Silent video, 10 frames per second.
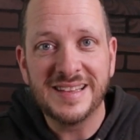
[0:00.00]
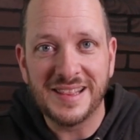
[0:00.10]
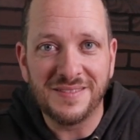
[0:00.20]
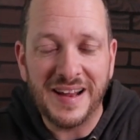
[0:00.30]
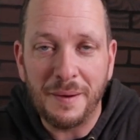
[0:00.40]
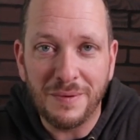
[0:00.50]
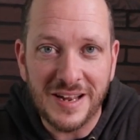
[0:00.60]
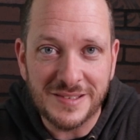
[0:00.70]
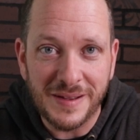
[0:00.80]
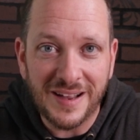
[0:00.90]
that the
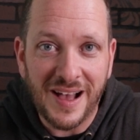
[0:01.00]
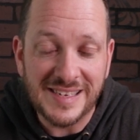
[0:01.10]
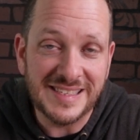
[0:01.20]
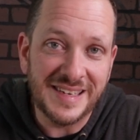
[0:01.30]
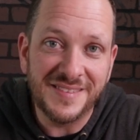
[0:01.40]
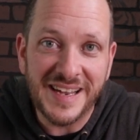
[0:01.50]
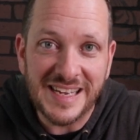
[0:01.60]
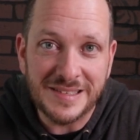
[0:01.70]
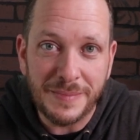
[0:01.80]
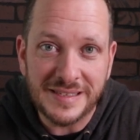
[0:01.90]
Flaperons may cause to give you
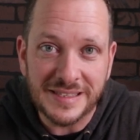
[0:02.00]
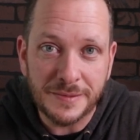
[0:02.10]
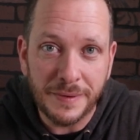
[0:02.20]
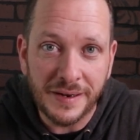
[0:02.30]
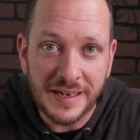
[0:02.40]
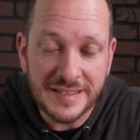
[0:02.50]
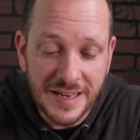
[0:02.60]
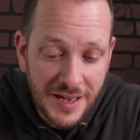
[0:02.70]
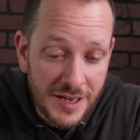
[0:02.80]
guys the best experience.